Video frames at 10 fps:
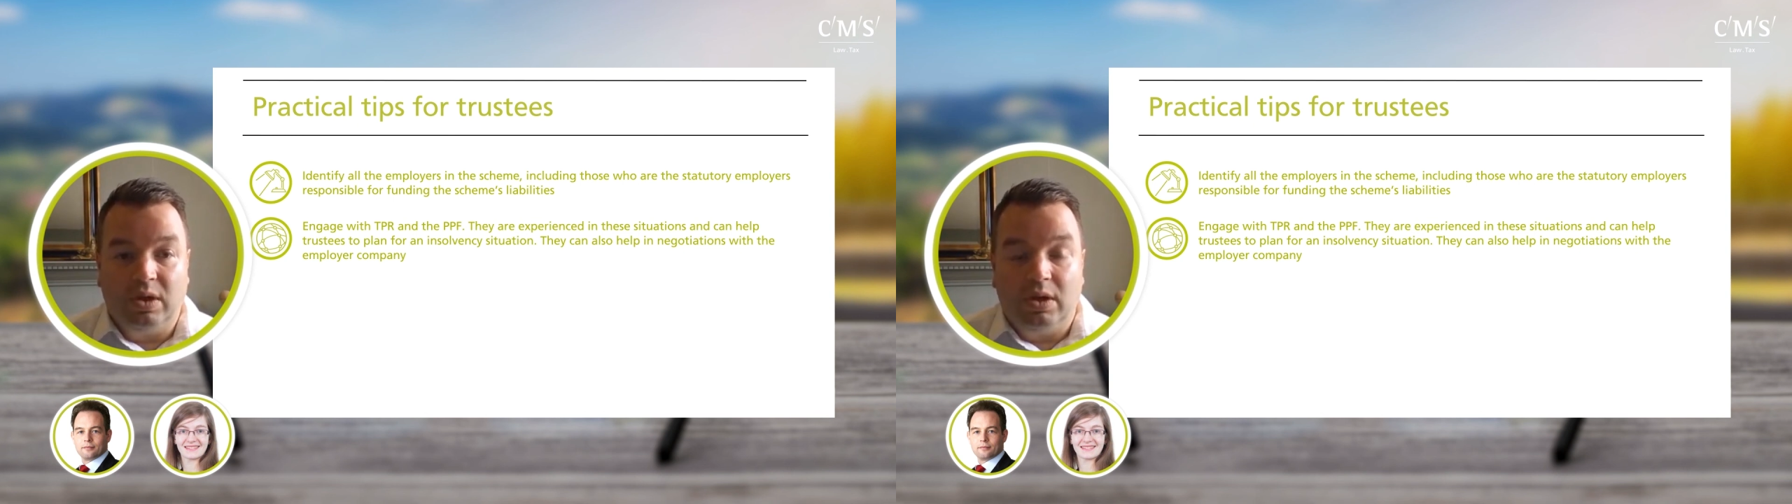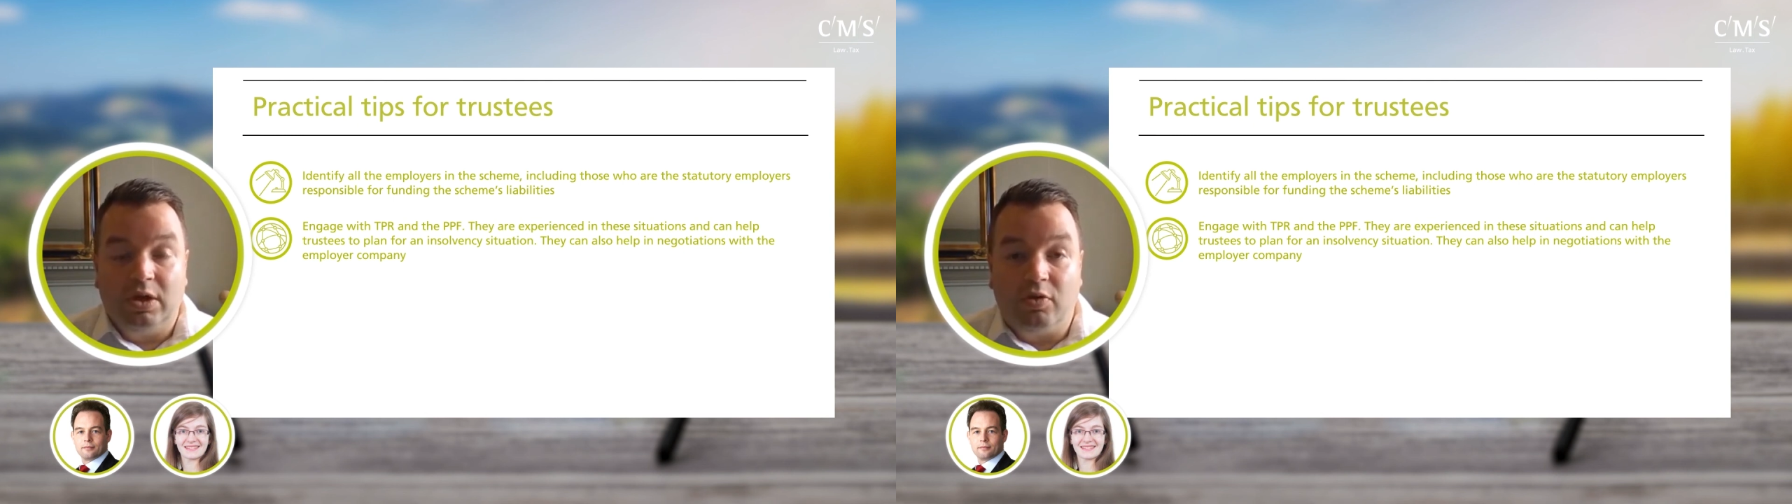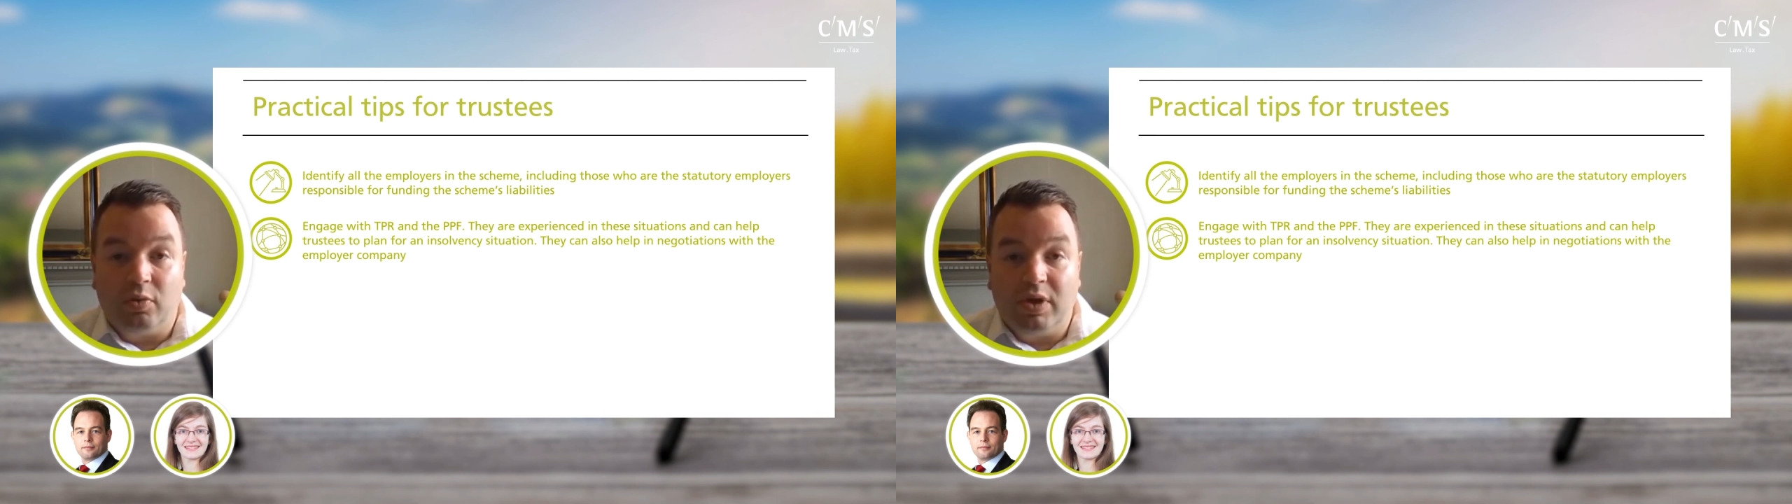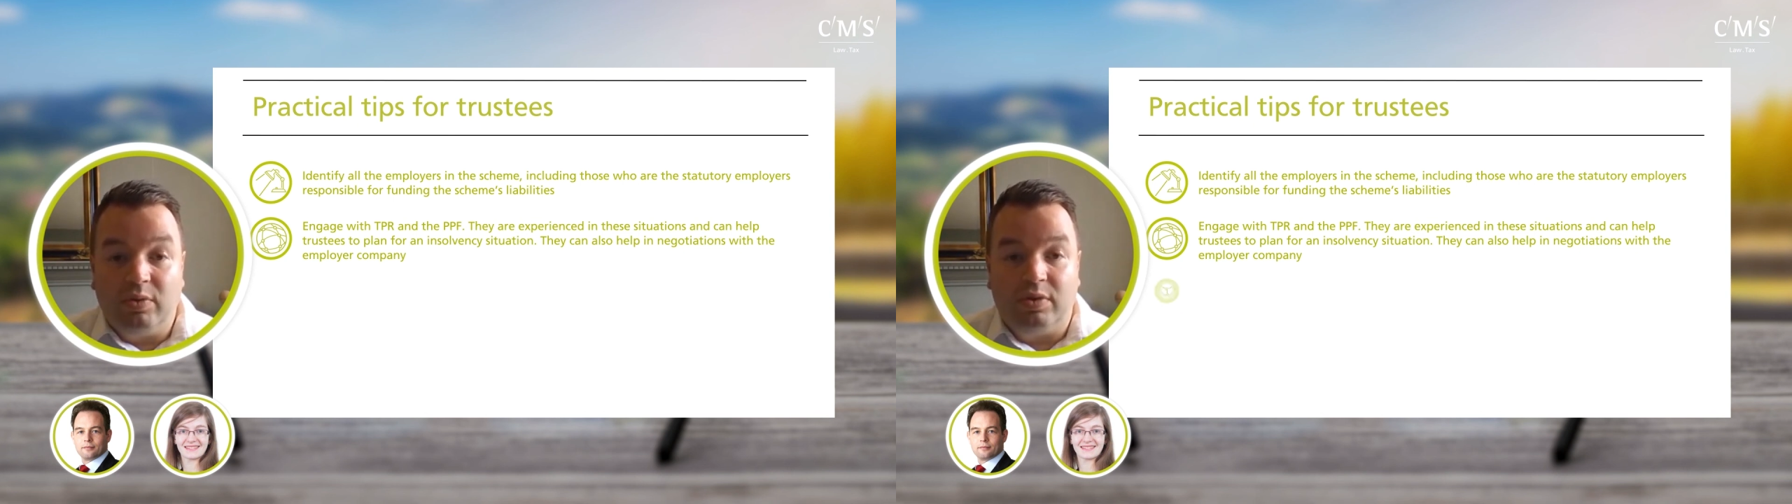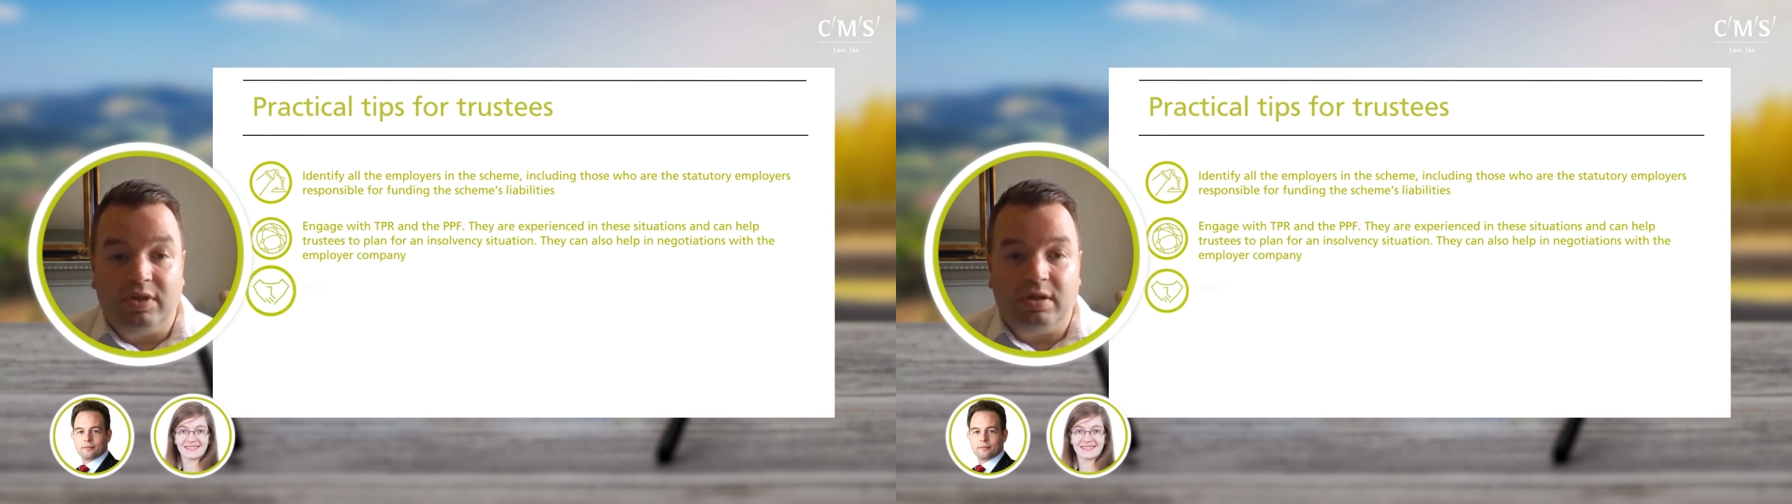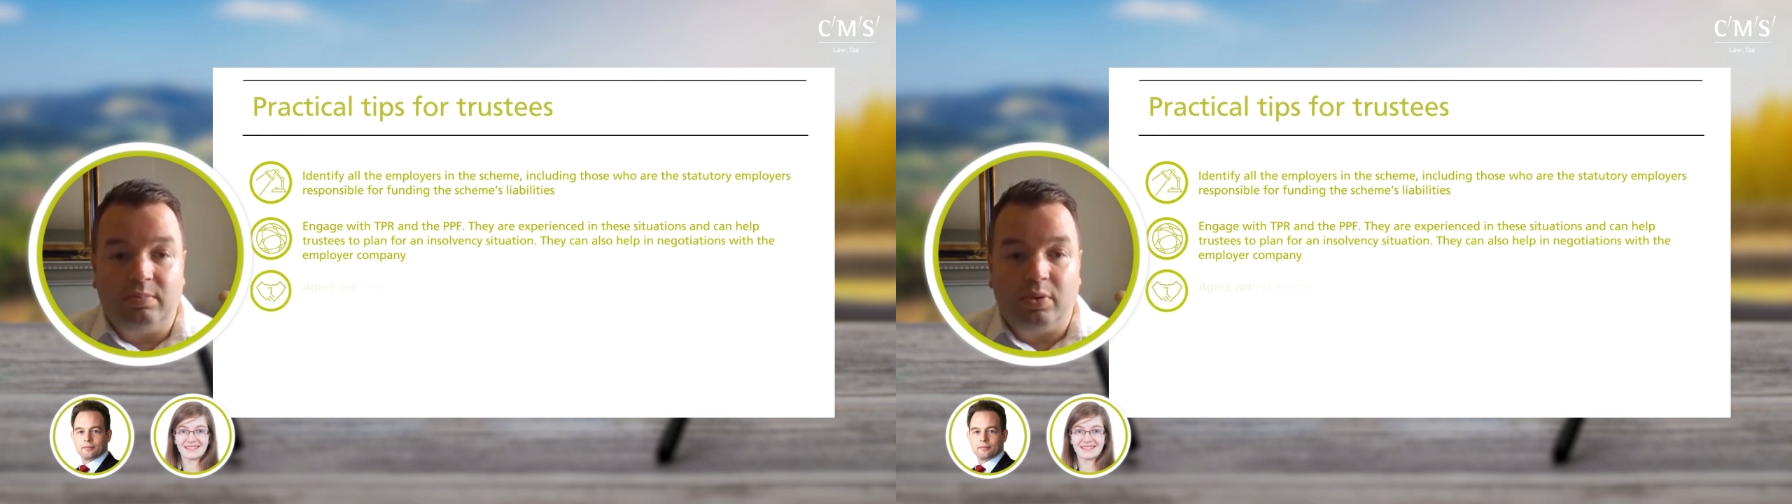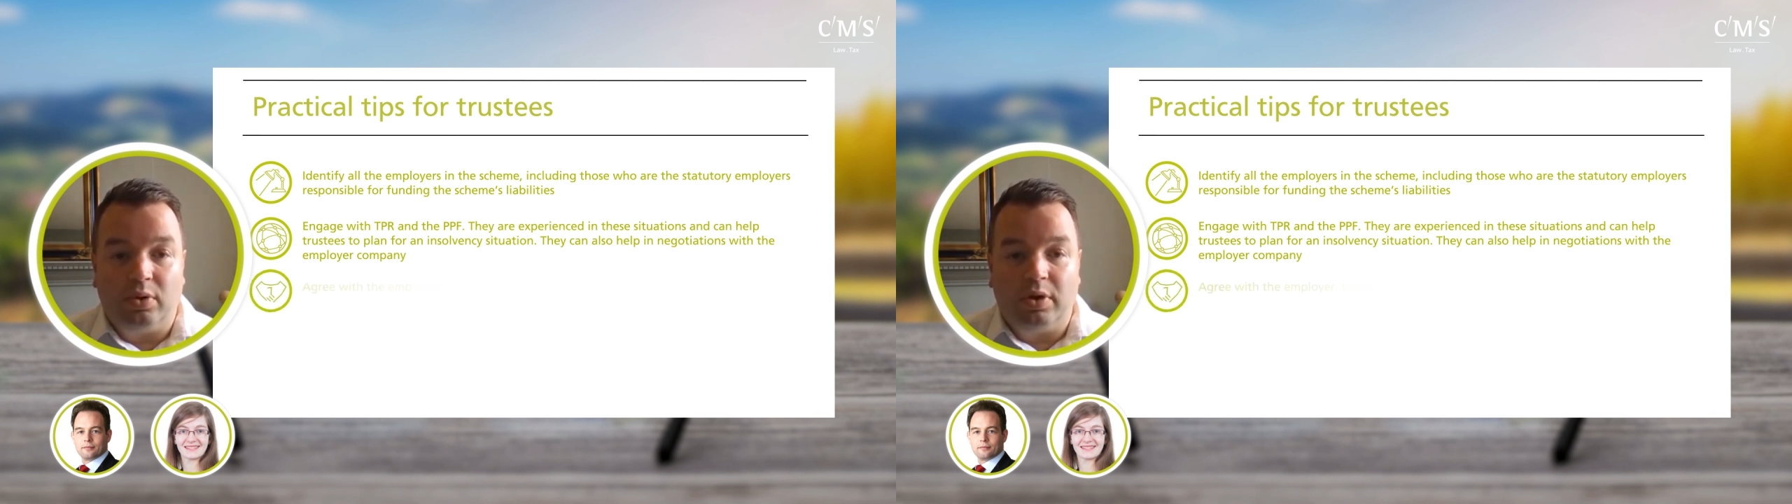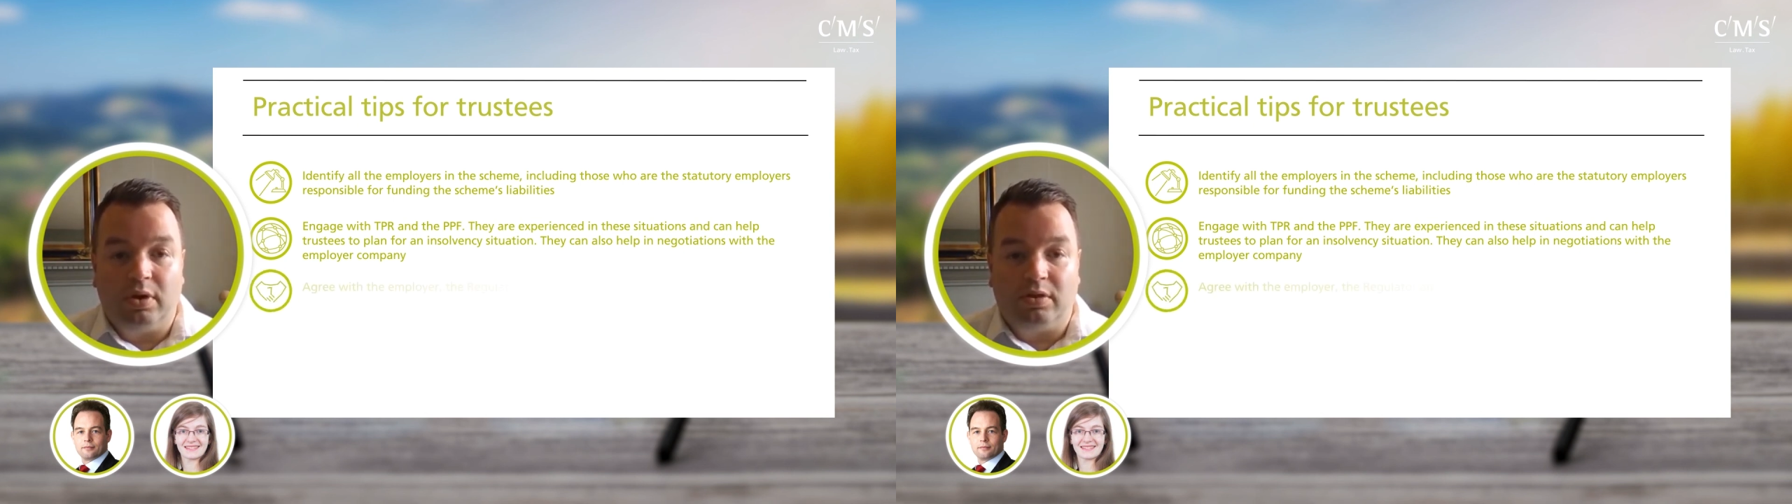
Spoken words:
Agree with the employer,